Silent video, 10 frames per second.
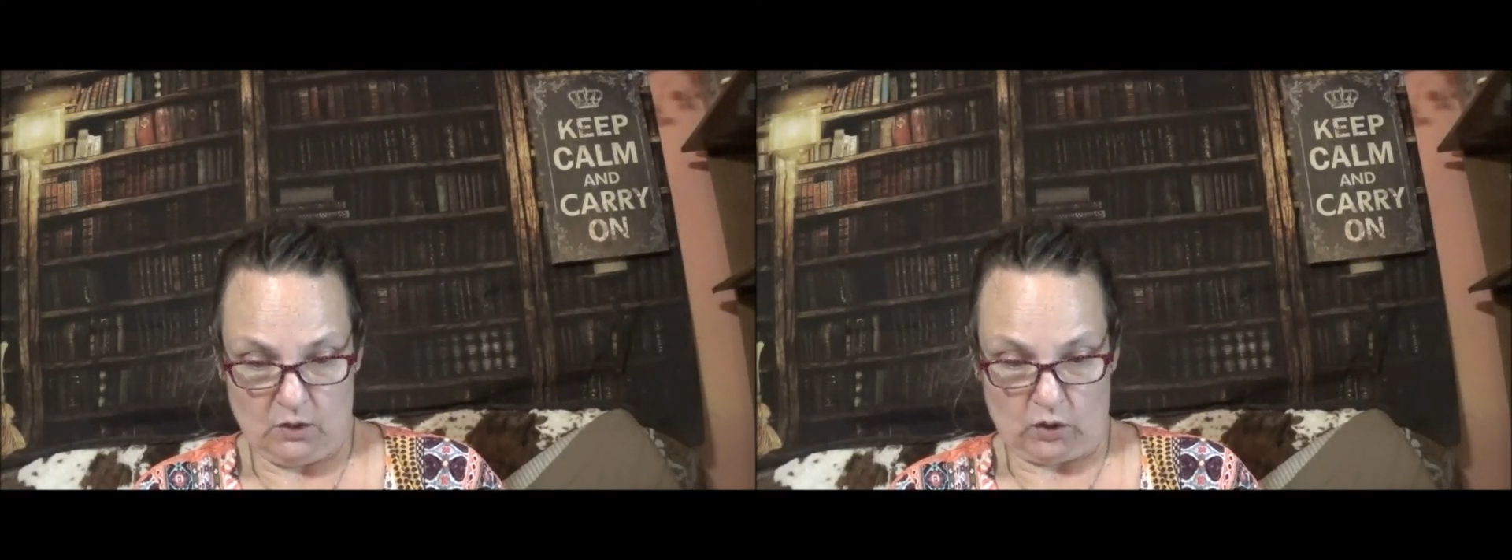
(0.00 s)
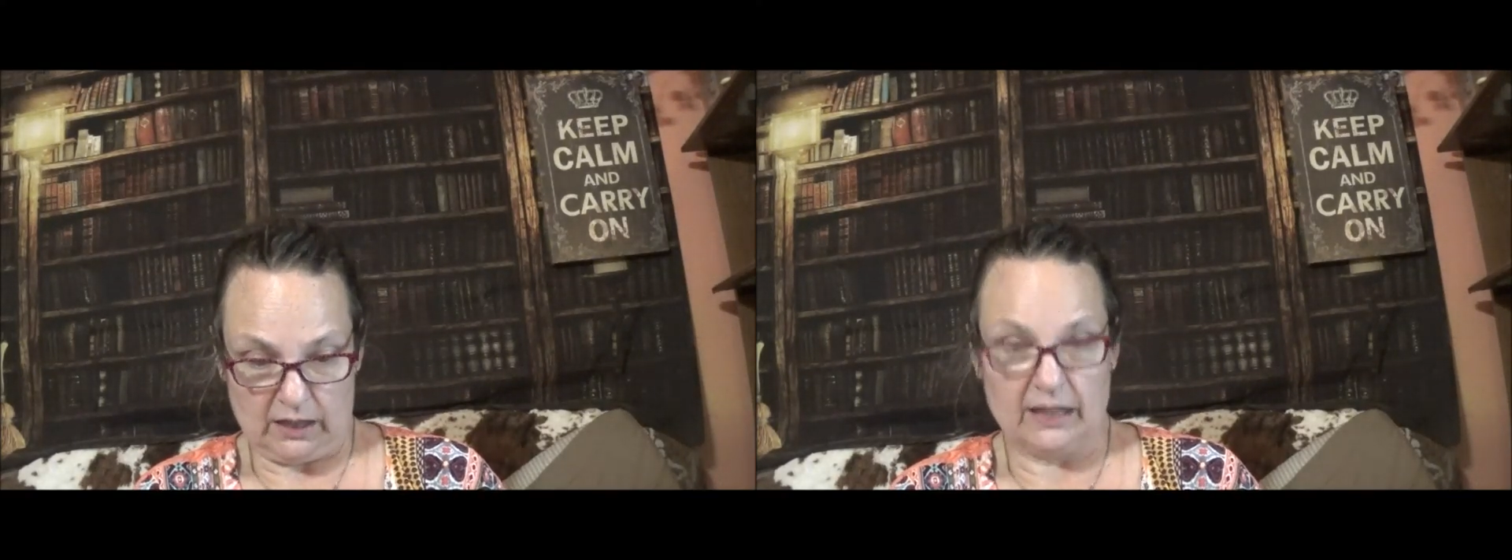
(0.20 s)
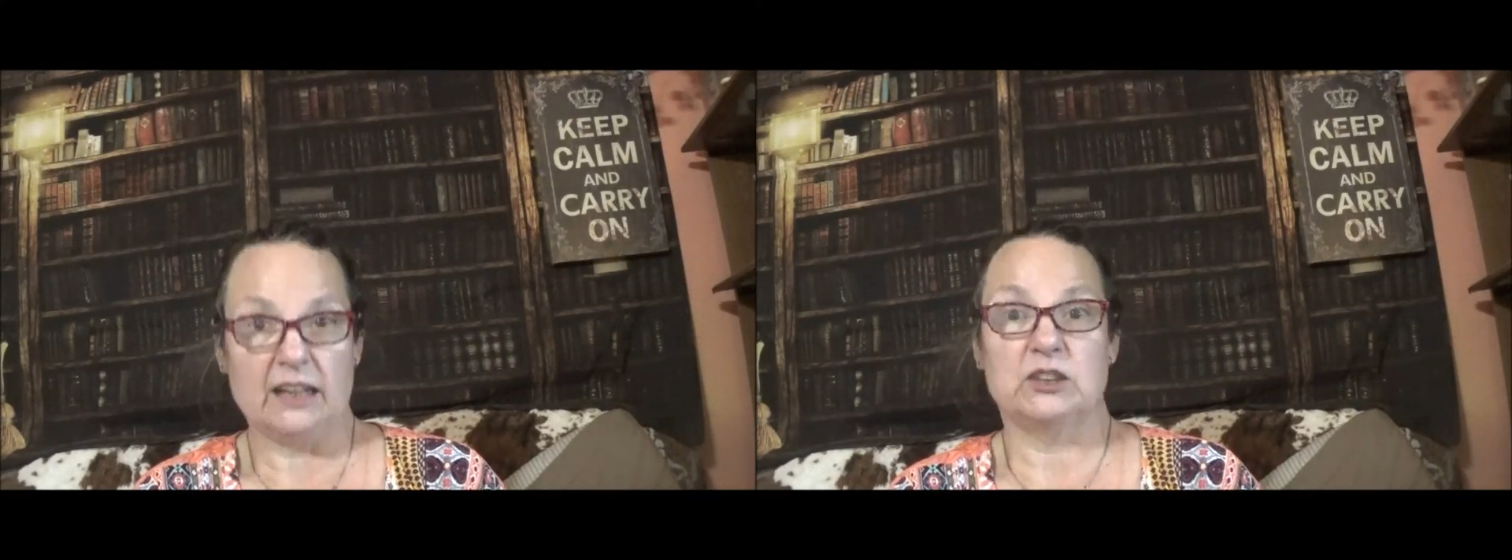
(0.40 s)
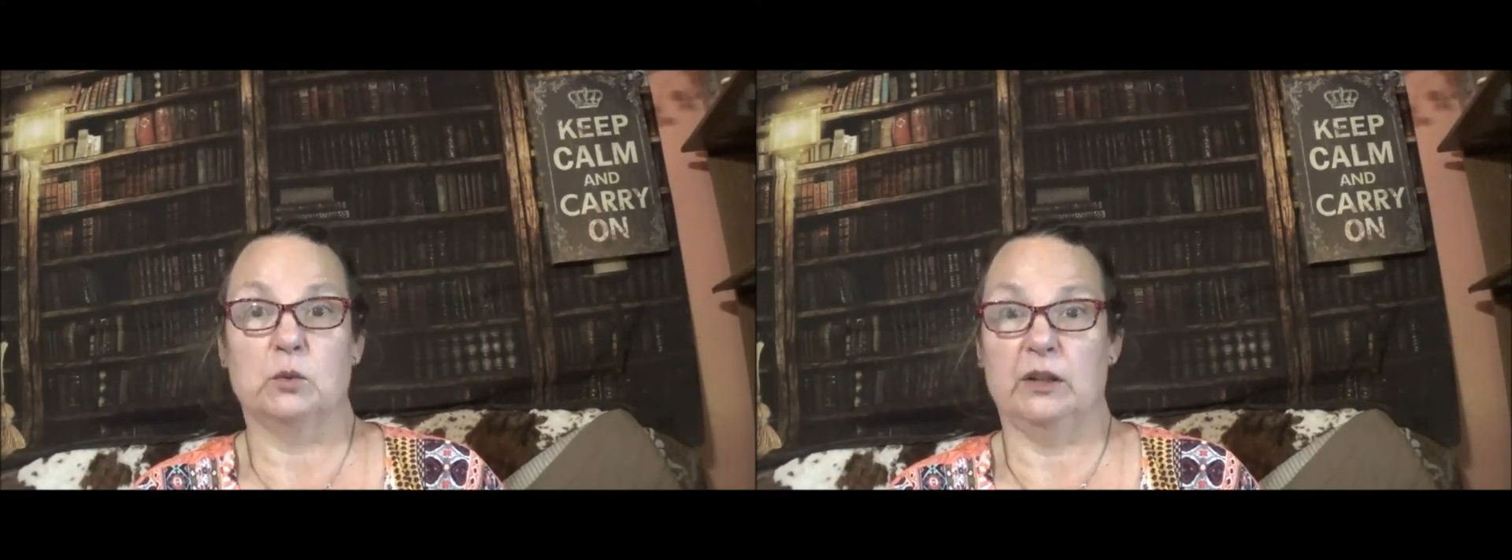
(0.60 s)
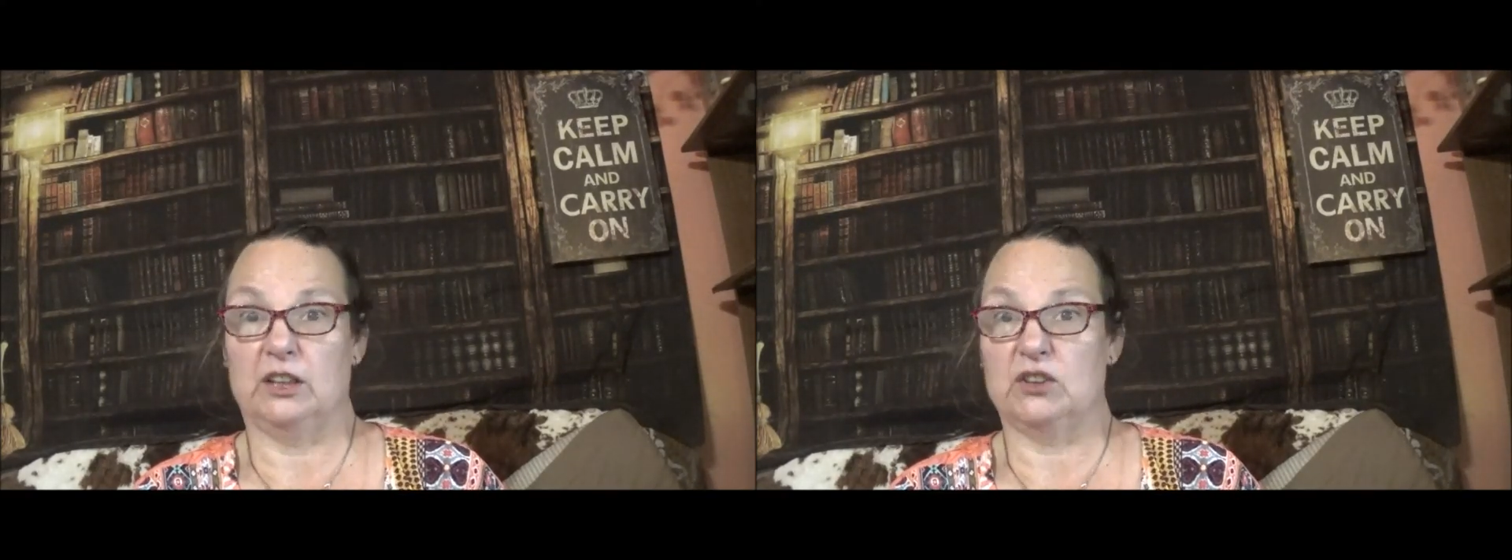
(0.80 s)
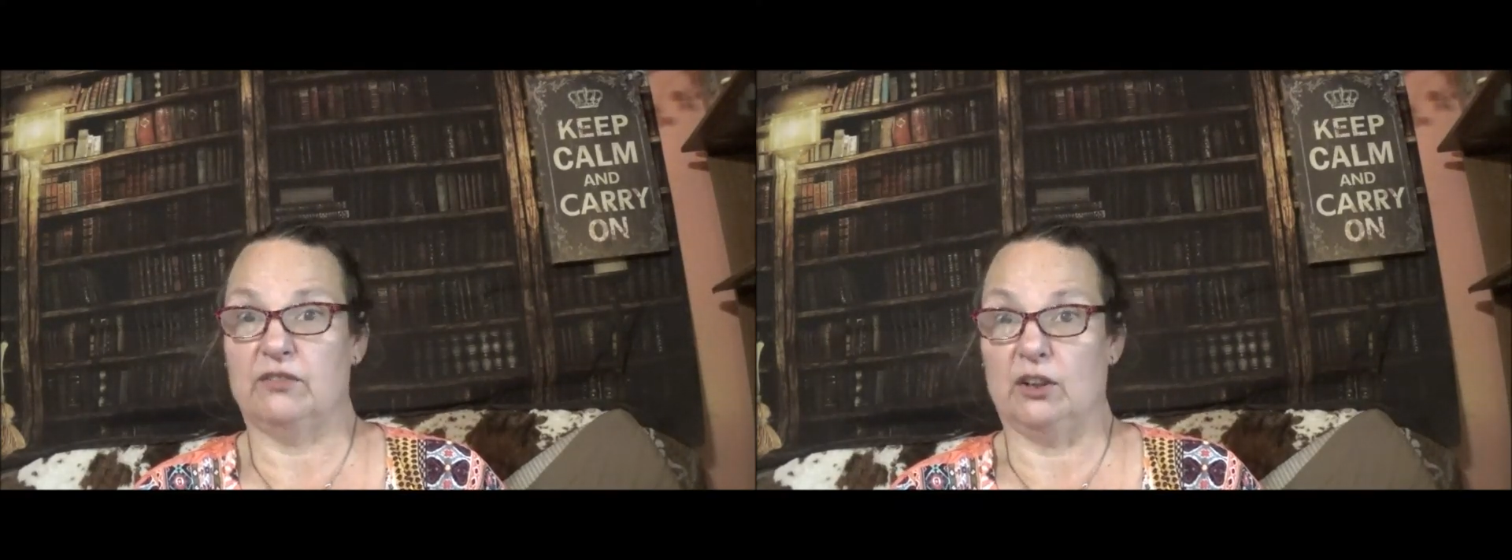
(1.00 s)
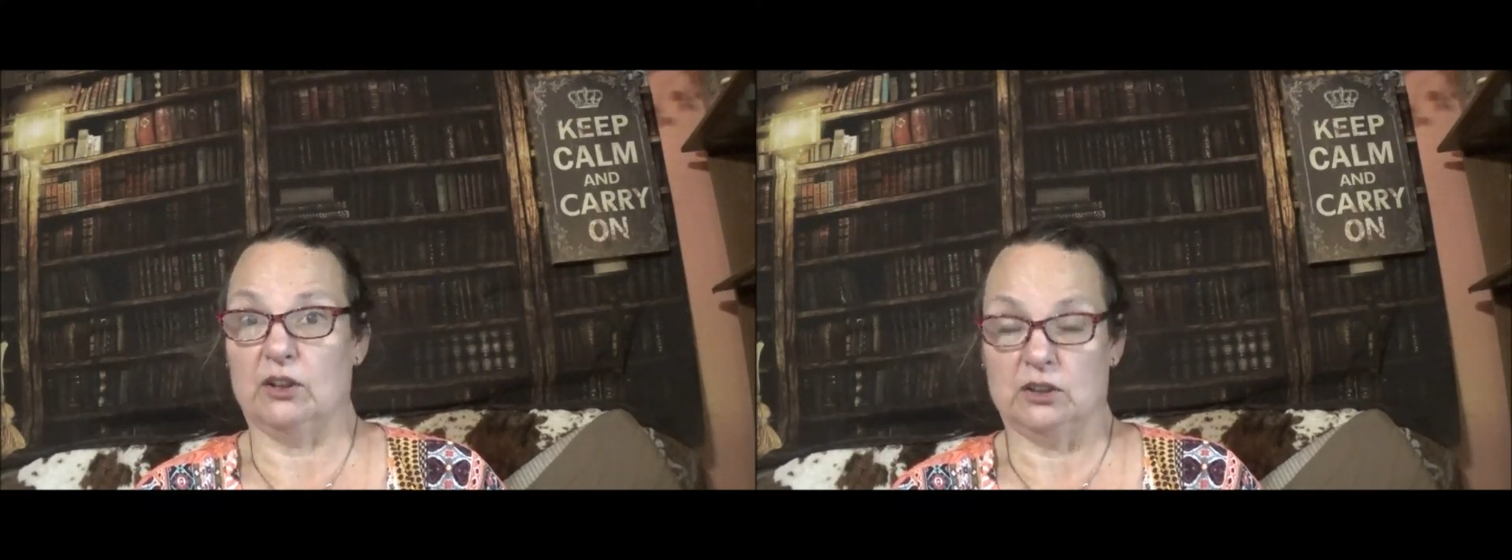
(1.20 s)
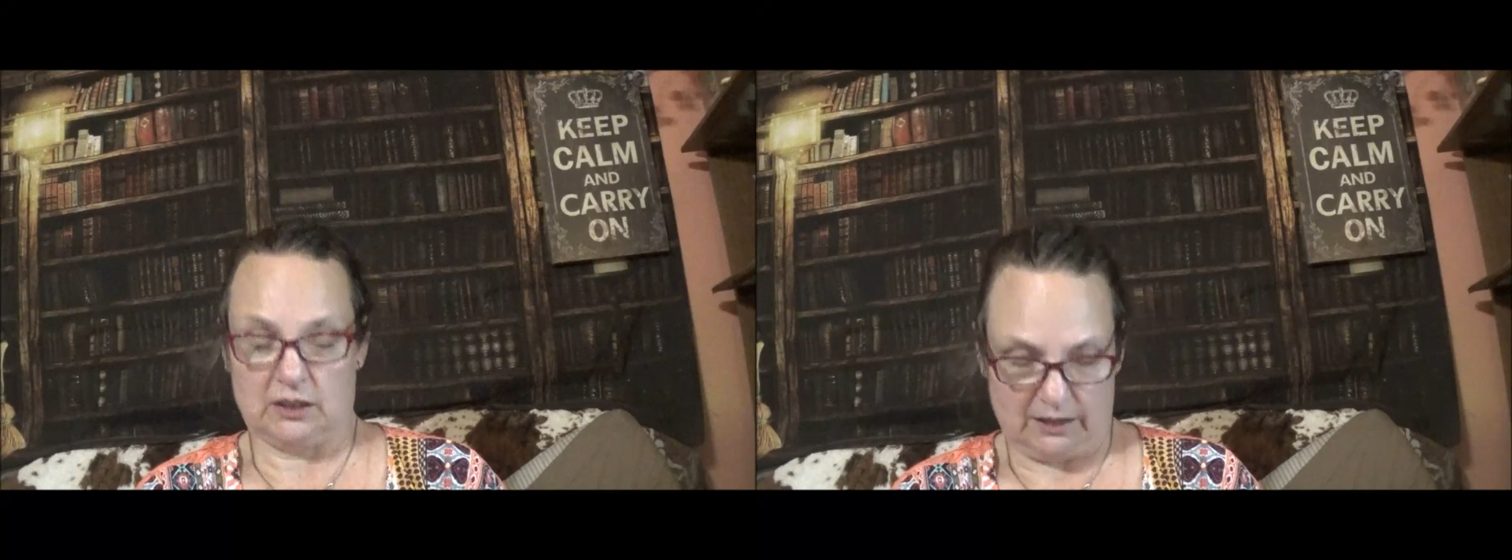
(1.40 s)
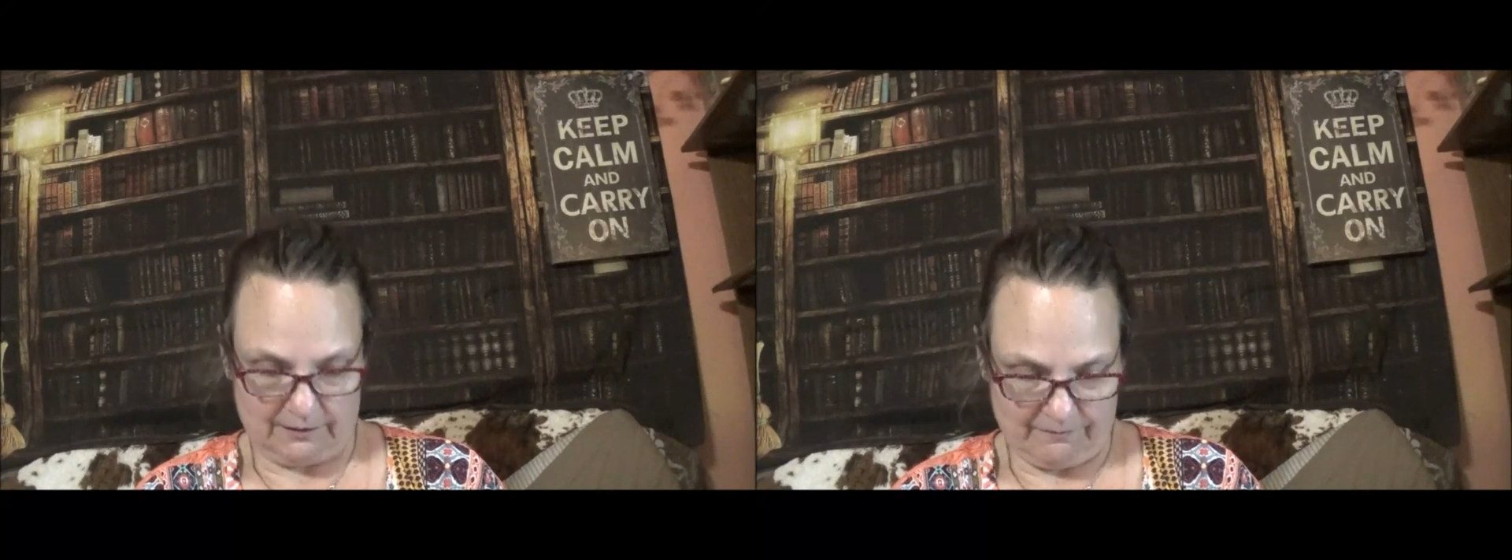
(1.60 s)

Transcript: or connect to which first.